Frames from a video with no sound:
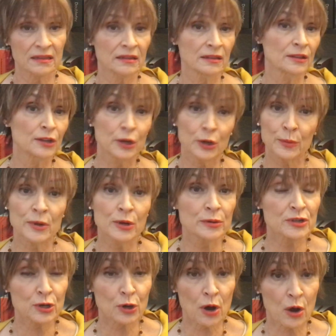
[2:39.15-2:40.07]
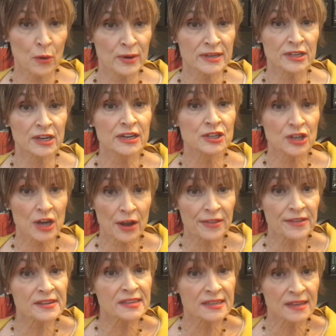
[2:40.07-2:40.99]
new moons are always
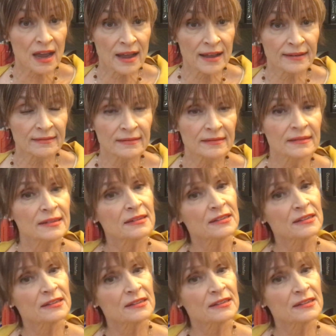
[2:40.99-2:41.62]
conjunct the sun.